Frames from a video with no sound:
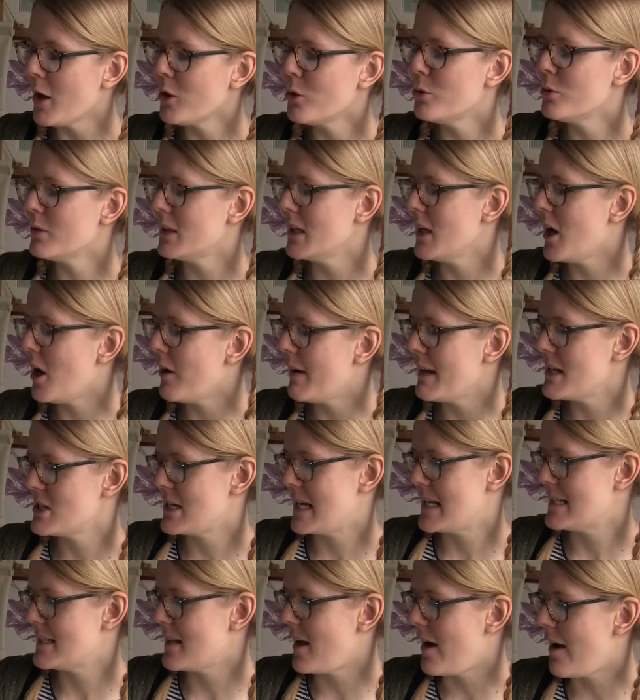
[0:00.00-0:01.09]
called the
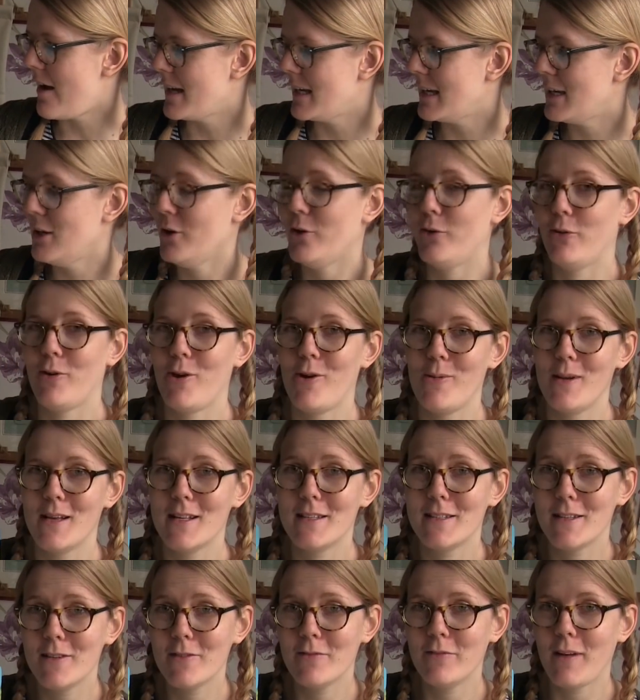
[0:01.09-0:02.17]
RHS I Can Grow
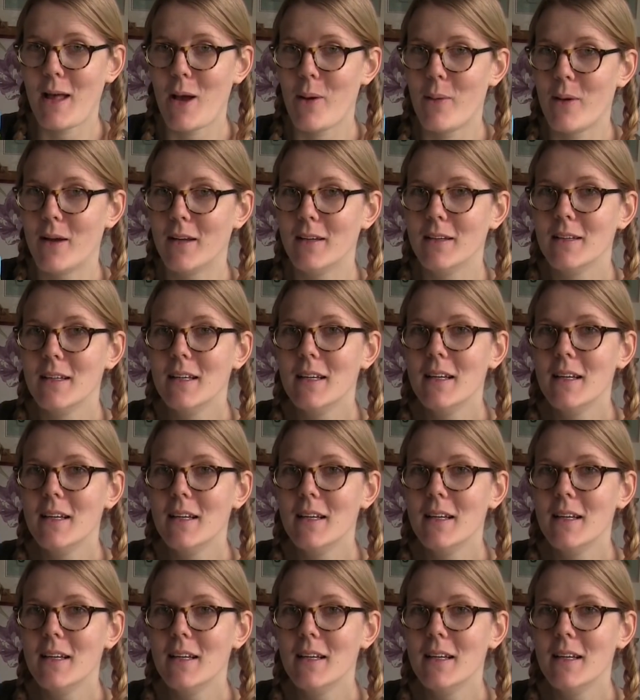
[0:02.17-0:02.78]
a Sunflower.